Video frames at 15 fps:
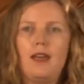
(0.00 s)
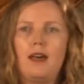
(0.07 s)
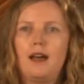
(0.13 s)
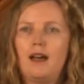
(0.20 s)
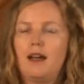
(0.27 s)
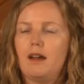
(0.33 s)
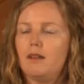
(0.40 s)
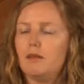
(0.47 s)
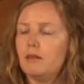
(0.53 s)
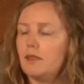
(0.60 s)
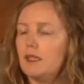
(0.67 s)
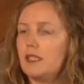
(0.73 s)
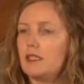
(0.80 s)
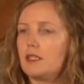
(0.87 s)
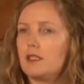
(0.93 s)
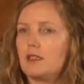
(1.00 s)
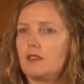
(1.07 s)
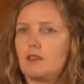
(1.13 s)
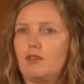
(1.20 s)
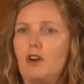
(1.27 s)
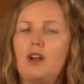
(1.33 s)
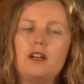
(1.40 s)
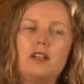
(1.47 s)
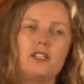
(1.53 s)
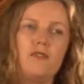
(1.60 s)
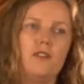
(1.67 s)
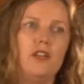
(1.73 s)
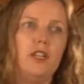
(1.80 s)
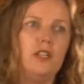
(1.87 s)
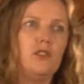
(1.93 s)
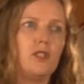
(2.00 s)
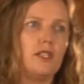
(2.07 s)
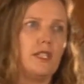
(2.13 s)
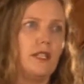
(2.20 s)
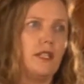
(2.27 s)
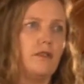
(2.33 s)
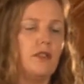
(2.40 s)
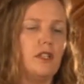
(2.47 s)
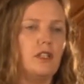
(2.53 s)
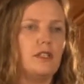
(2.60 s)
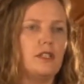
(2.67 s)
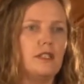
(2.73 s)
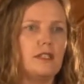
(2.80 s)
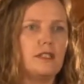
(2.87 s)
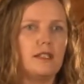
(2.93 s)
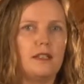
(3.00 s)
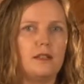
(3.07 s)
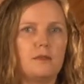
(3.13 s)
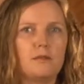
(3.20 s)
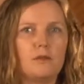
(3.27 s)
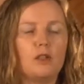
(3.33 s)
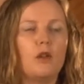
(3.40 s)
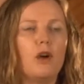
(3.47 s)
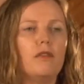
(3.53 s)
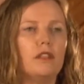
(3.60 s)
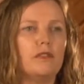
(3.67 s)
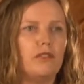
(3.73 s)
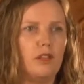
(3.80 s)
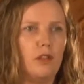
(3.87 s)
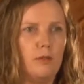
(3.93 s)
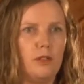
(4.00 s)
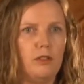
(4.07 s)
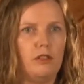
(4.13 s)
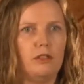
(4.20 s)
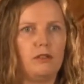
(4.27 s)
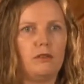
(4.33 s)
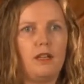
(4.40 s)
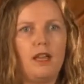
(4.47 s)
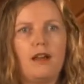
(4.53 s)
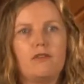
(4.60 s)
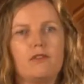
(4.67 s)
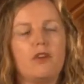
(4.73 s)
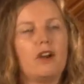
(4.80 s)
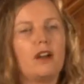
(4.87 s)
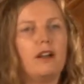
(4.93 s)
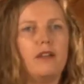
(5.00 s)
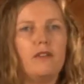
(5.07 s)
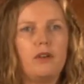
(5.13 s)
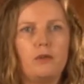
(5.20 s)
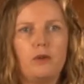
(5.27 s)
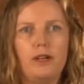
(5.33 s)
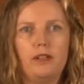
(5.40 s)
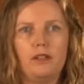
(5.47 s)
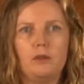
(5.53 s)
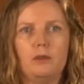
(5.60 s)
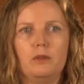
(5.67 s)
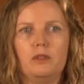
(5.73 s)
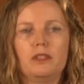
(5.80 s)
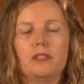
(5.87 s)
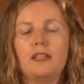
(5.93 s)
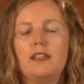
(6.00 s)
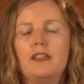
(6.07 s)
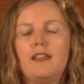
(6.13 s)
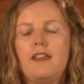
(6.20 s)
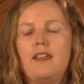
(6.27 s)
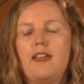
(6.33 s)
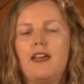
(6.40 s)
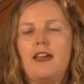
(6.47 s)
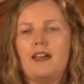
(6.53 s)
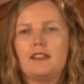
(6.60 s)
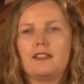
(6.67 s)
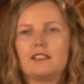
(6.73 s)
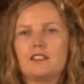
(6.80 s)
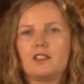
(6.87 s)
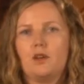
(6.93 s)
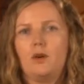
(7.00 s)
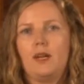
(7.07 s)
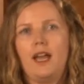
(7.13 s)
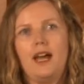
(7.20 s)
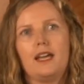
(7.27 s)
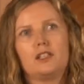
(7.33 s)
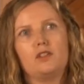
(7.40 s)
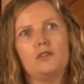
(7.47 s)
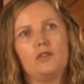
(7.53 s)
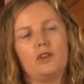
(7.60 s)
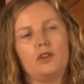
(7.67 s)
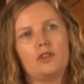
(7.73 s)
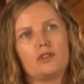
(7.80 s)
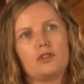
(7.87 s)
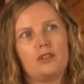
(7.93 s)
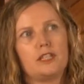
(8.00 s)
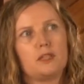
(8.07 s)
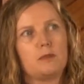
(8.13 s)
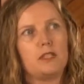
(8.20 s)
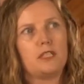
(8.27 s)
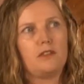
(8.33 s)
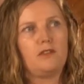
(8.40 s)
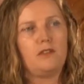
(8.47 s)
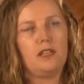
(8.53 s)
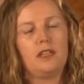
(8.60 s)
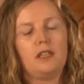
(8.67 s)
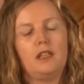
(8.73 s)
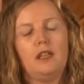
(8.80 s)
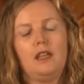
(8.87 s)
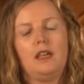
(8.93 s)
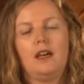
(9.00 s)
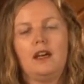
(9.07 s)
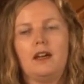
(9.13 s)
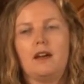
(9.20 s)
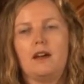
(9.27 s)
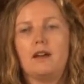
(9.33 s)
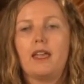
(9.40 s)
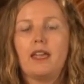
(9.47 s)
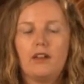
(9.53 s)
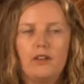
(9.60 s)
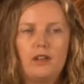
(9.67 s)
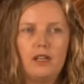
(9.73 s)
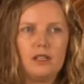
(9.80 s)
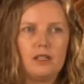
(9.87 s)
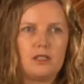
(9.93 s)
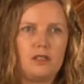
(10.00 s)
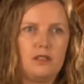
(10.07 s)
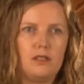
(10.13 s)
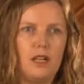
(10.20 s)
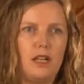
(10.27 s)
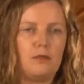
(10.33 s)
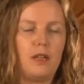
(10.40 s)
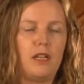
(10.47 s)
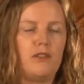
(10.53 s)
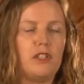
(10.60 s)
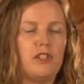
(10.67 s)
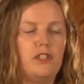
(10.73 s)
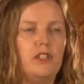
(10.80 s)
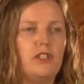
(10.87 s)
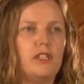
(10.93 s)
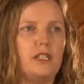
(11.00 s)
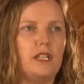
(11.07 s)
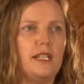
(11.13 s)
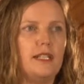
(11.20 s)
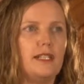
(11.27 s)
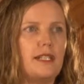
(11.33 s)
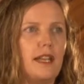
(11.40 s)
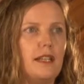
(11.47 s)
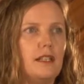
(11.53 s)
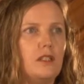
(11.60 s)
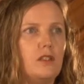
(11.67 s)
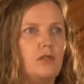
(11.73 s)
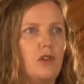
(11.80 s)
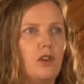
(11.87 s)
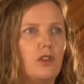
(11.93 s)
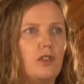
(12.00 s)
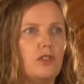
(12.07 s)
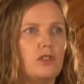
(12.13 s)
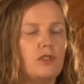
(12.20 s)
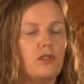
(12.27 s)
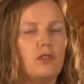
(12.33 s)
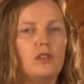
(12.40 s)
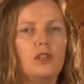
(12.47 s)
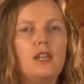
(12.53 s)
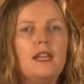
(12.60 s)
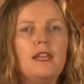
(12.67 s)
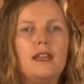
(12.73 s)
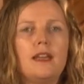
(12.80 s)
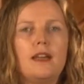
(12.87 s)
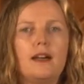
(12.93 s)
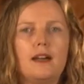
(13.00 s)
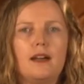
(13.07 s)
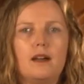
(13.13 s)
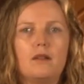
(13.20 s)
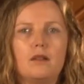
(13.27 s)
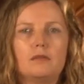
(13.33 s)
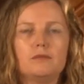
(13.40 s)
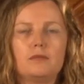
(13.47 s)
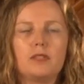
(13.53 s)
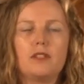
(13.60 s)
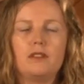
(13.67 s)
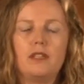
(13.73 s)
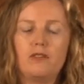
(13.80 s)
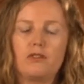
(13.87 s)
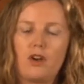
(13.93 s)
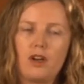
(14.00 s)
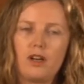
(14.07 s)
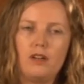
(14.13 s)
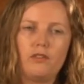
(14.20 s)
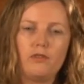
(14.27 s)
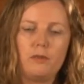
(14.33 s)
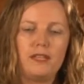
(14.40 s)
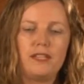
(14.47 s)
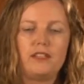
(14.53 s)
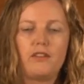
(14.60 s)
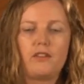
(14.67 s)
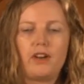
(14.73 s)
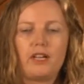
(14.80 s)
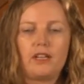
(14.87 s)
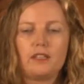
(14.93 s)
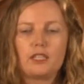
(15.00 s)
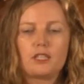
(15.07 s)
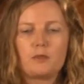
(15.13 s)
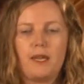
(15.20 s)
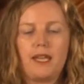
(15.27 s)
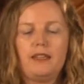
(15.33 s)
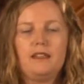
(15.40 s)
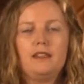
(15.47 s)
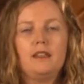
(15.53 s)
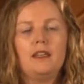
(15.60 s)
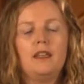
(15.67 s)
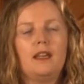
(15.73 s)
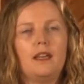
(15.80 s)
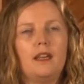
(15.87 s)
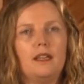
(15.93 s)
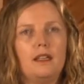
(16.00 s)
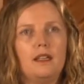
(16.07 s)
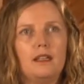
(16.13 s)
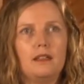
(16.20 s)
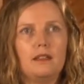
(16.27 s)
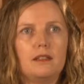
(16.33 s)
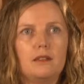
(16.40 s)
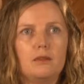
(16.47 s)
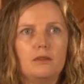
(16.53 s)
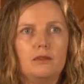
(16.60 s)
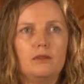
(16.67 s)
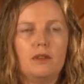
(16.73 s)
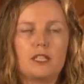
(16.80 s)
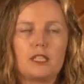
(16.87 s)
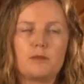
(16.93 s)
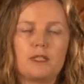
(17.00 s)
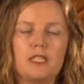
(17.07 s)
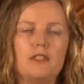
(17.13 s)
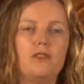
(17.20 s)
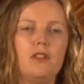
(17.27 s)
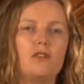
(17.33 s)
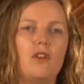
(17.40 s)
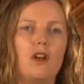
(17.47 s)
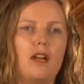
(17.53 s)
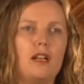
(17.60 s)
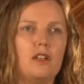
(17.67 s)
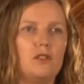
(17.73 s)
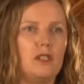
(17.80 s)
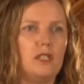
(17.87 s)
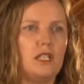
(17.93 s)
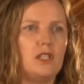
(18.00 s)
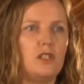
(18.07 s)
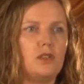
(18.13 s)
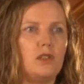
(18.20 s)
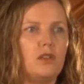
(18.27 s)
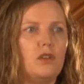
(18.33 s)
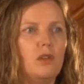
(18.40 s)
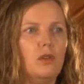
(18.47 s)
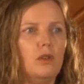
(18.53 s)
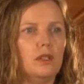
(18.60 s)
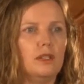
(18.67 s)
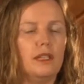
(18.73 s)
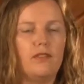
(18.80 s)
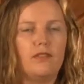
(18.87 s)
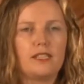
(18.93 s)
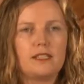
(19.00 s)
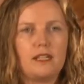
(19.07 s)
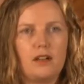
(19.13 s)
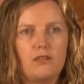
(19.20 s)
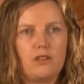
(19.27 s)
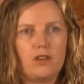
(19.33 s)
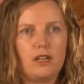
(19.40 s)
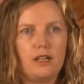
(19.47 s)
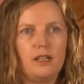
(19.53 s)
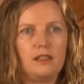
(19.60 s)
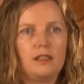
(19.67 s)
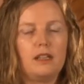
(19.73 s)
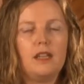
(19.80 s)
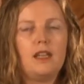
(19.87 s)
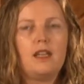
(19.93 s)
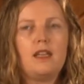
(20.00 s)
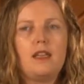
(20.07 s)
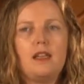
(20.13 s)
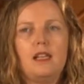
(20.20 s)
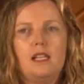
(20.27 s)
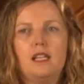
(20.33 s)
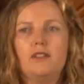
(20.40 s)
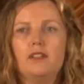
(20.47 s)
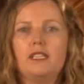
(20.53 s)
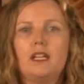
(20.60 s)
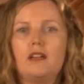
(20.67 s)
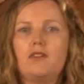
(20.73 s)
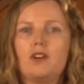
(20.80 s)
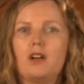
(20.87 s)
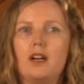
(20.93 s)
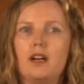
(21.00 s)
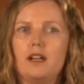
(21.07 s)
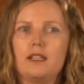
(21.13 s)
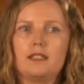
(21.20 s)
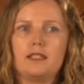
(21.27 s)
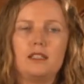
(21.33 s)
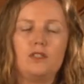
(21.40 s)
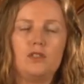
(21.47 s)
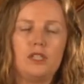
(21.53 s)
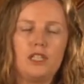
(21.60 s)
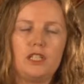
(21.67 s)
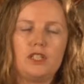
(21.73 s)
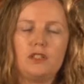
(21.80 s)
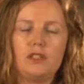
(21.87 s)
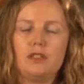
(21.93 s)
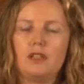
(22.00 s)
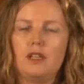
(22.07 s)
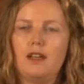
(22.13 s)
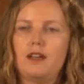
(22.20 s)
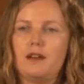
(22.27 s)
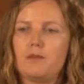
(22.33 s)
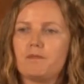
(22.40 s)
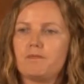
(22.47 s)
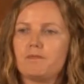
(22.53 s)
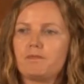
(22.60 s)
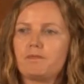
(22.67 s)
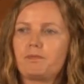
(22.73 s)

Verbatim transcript: Um, it's, rock art is very interesting because it's a global phenomenon. We have rock art everywhere in the world. And so I had to focus on a specific uh, area to conduct my research, and I decided to focus on um, the rock art of Mediterranean Spain and uh, one specific rock art tradition called Levantine rock art. Levantine rock art is a tradition um,